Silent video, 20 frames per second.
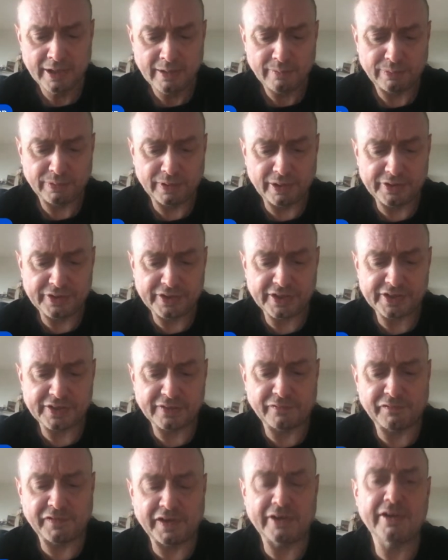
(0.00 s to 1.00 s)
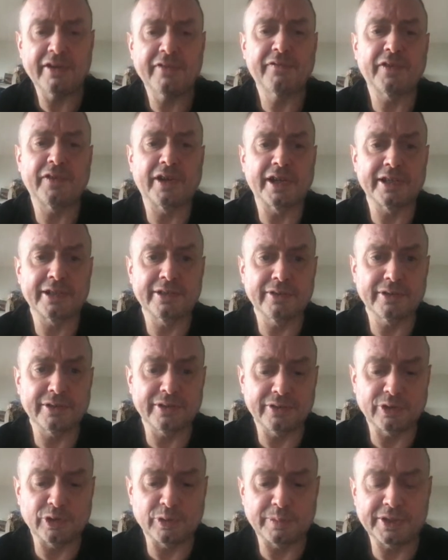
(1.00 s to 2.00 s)
process of verifying your
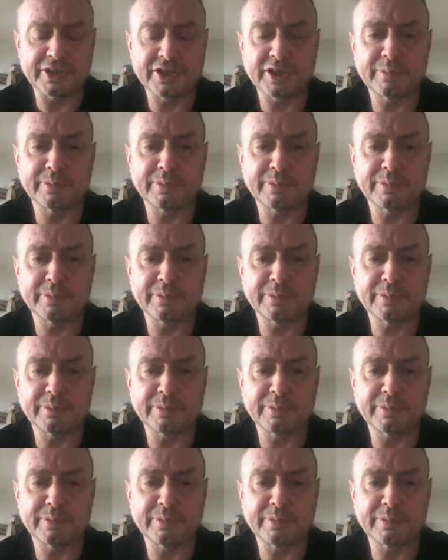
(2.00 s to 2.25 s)
Google business